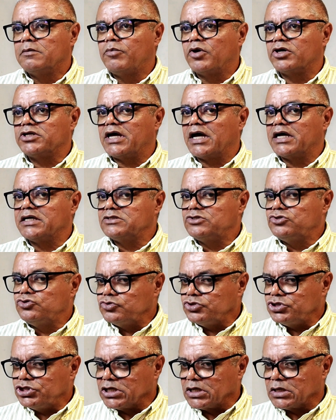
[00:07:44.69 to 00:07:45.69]
But as
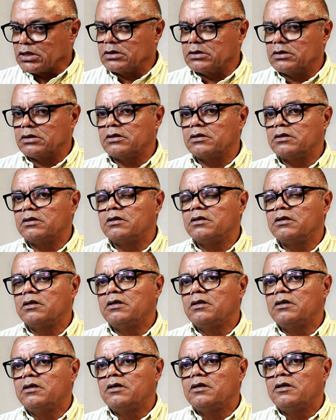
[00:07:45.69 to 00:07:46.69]
usual,
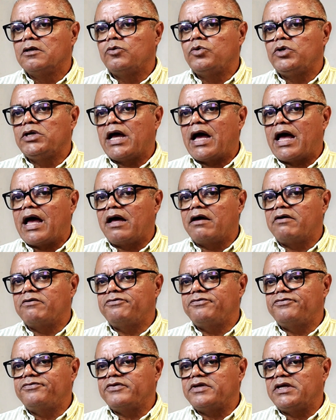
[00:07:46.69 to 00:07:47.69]
we
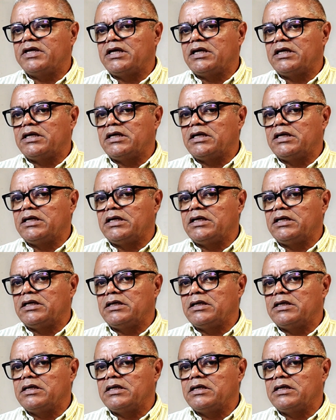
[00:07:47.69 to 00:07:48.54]
have a